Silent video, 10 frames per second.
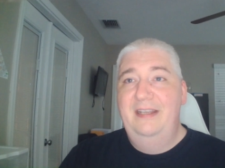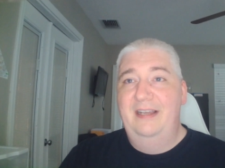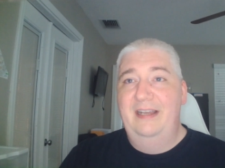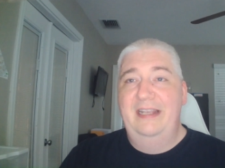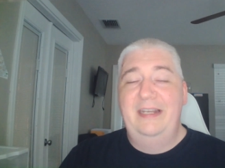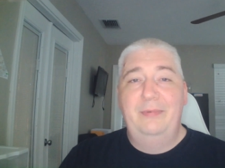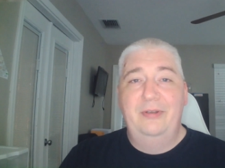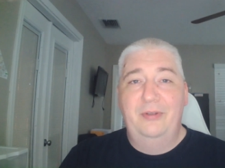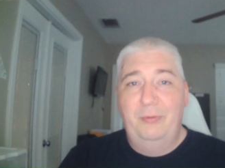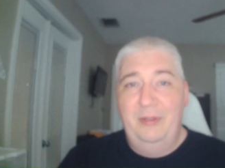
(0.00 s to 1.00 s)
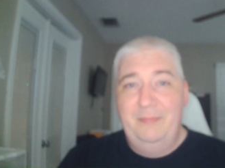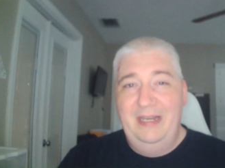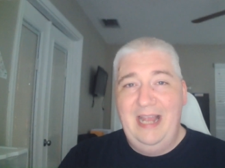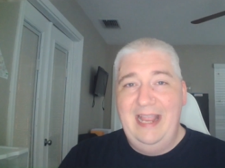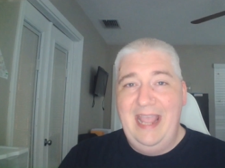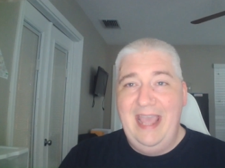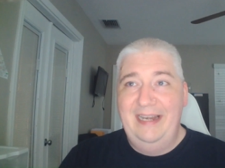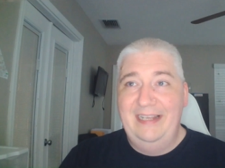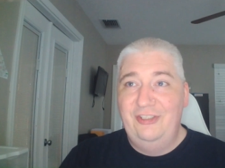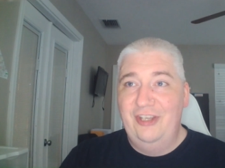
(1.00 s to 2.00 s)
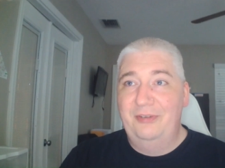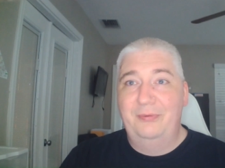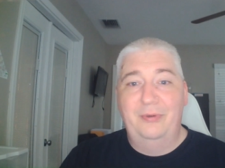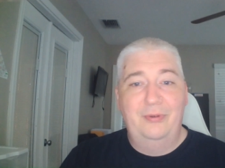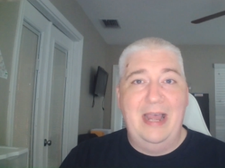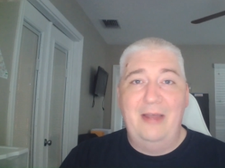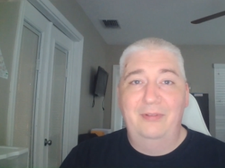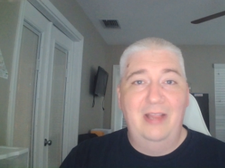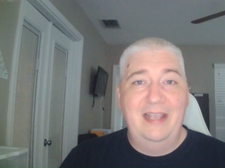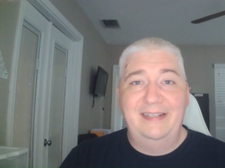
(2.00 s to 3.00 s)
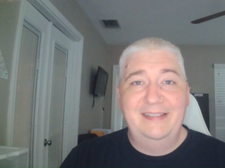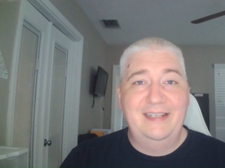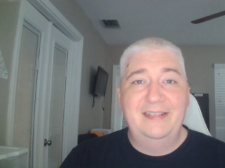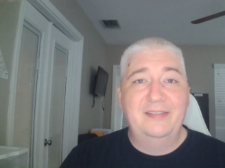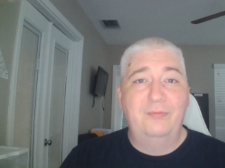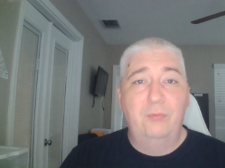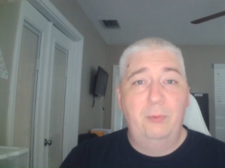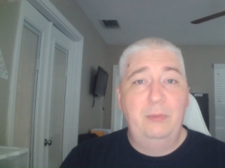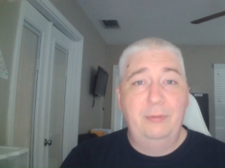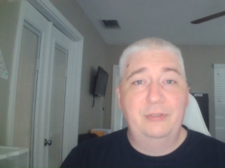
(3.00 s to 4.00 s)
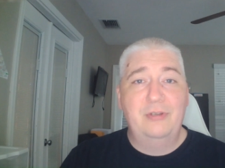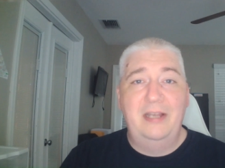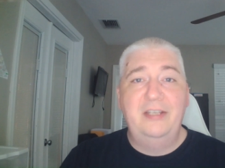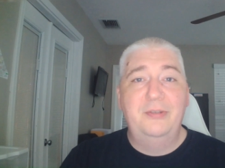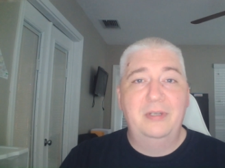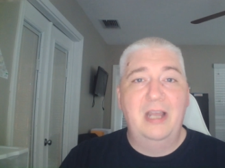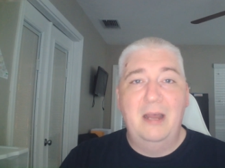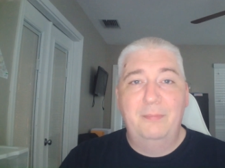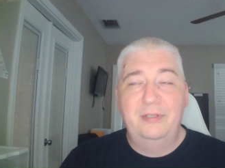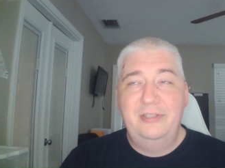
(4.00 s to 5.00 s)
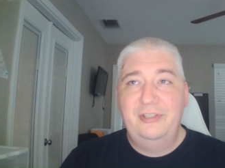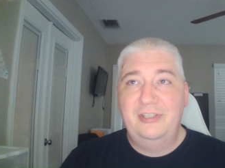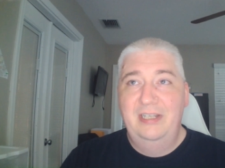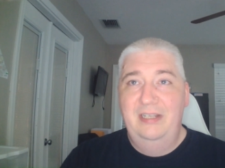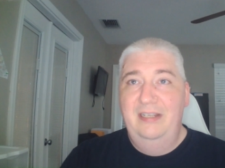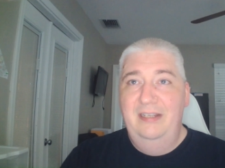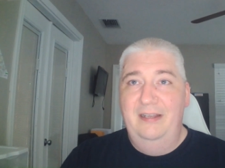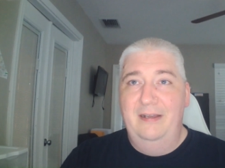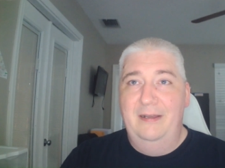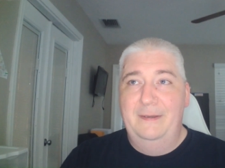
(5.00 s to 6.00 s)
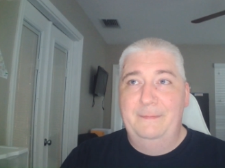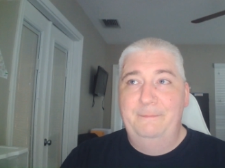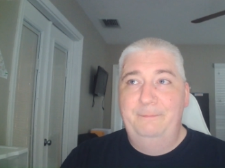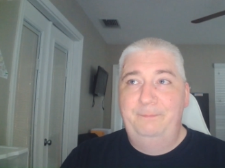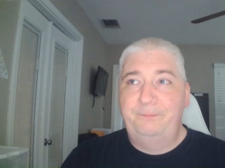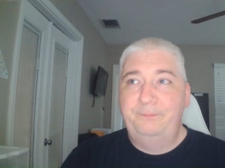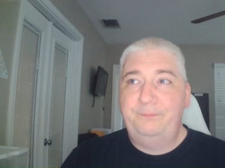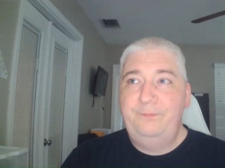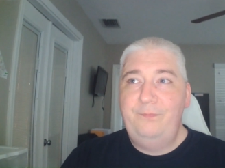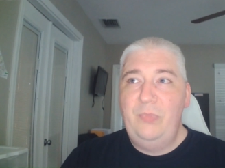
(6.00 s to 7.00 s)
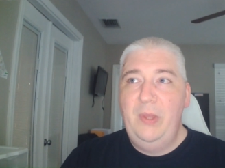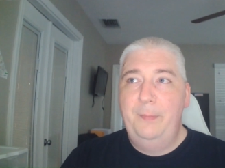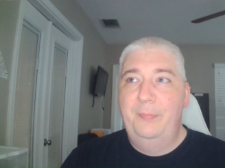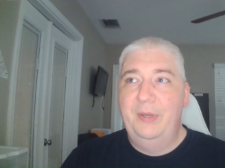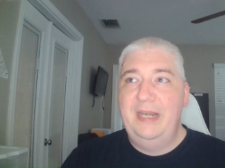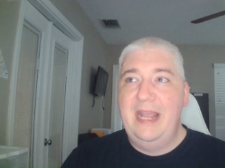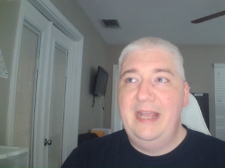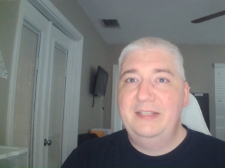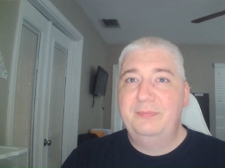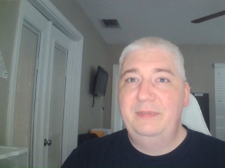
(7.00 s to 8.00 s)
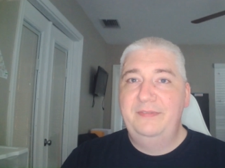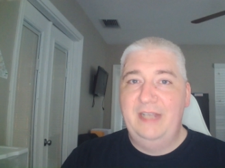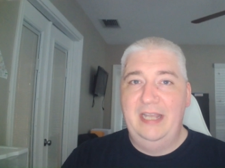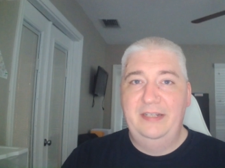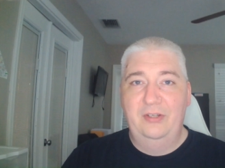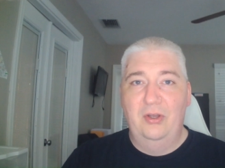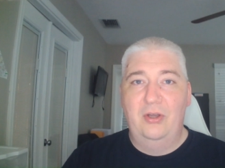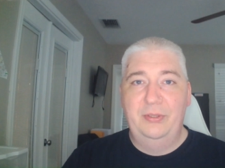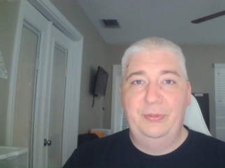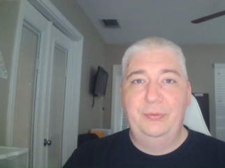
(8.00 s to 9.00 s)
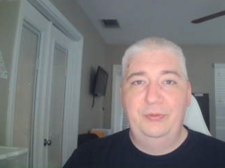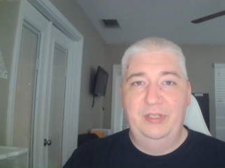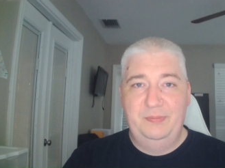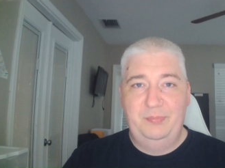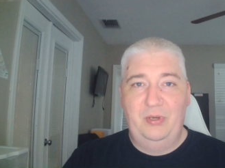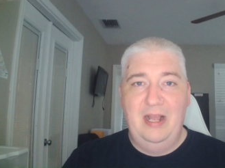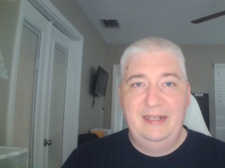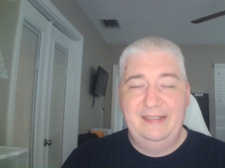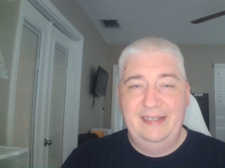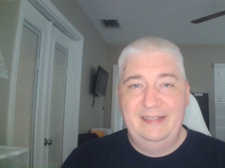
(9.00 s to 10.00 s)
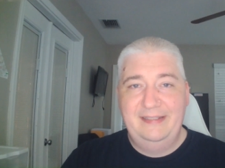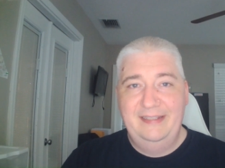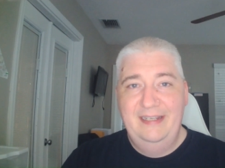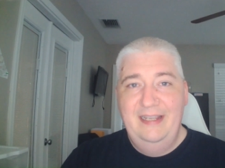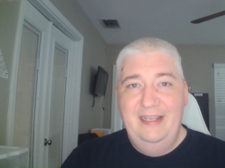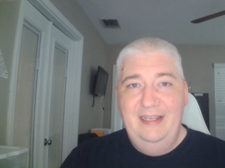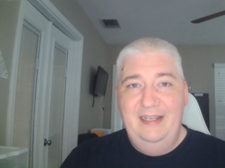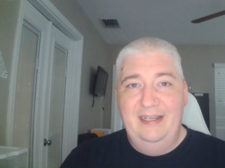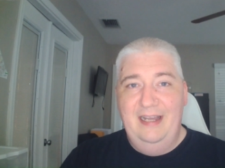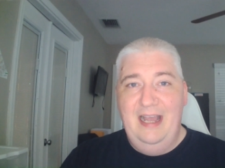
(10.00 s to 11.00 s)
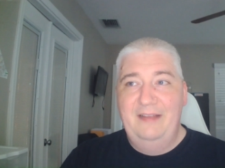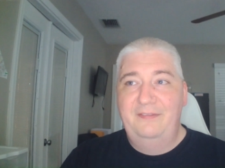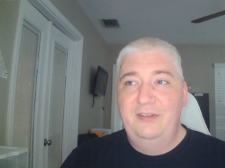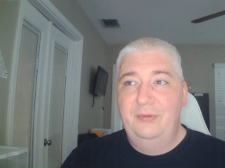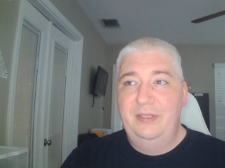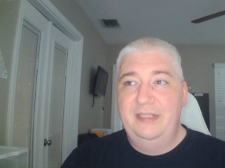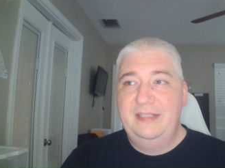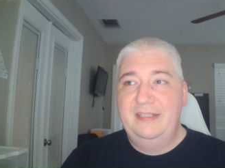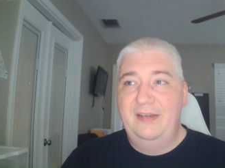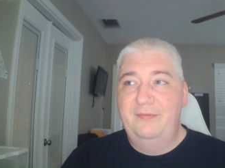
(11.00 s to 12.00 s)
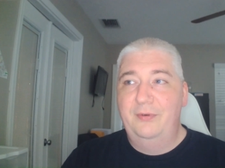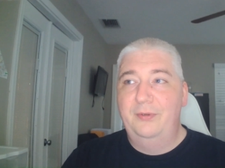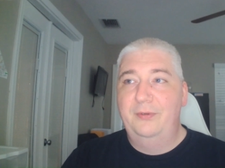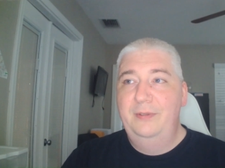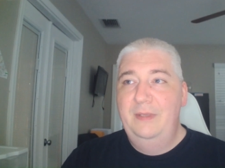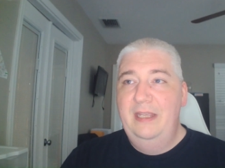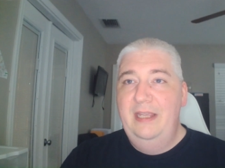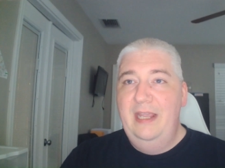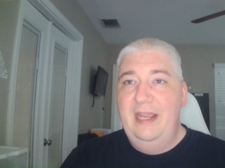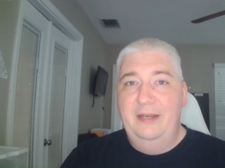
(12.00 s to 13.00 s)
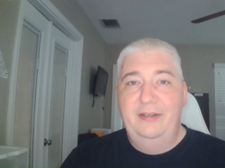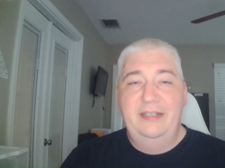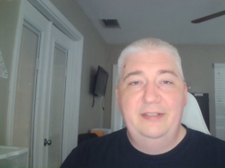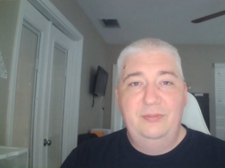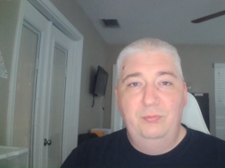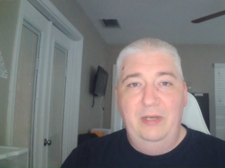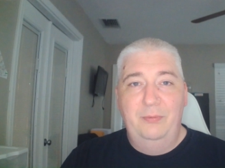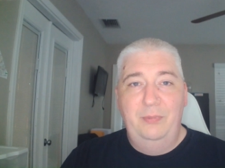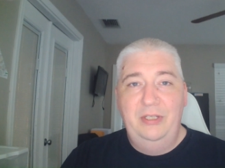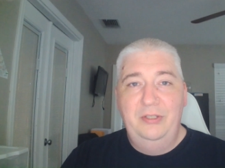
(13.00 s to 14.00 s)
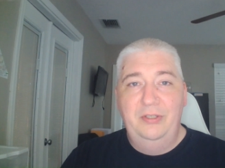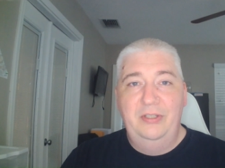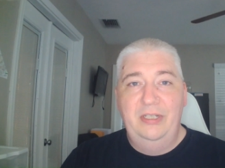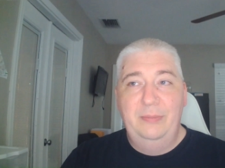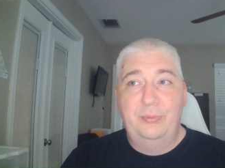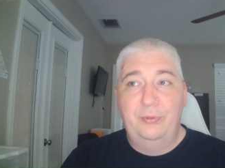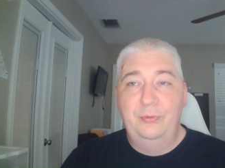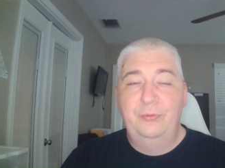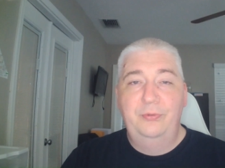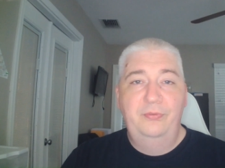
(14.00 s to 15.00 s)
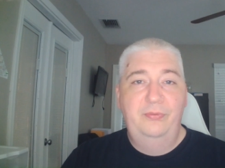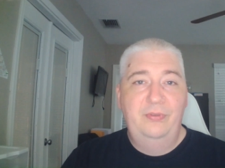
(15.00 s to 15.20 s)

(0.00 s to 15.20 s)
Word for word: uh, any real equipment. I had a general outline sense of what we were trying to accomplish. Um, but as we've kind of gone through this process, uh, I've noticed several areas where we could improve